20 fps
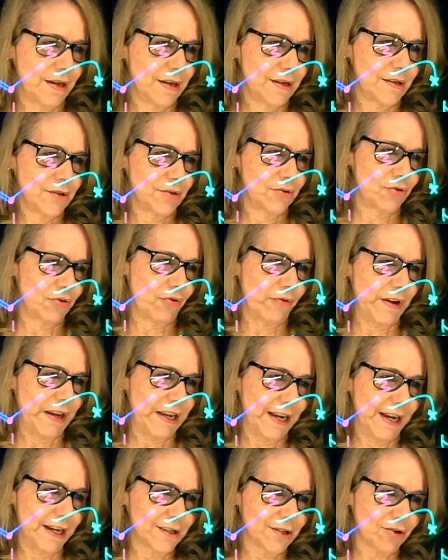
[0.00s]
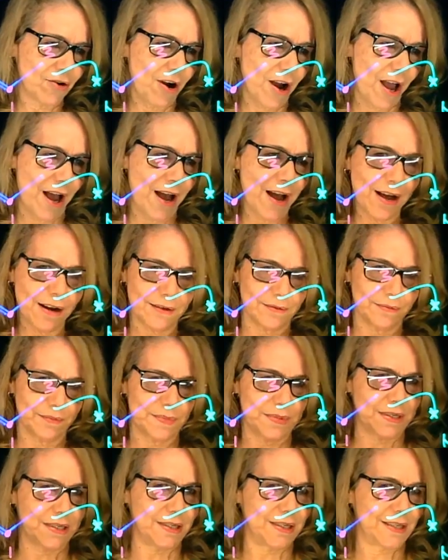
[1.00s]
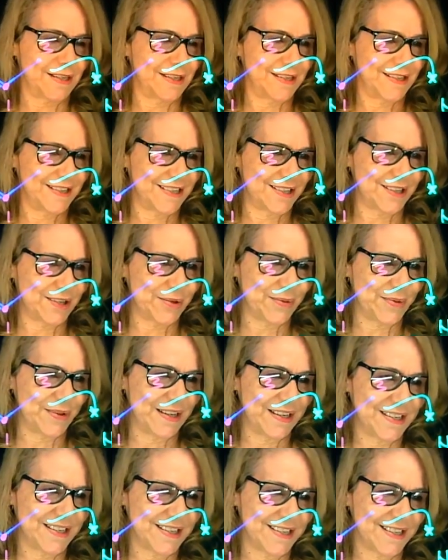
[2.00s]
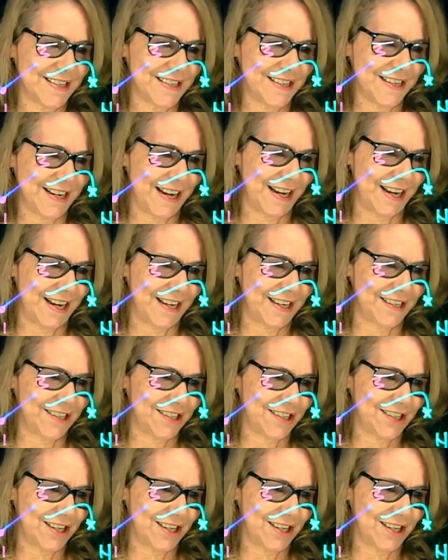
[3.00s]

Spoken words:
drawing extra atoms. So this is an H,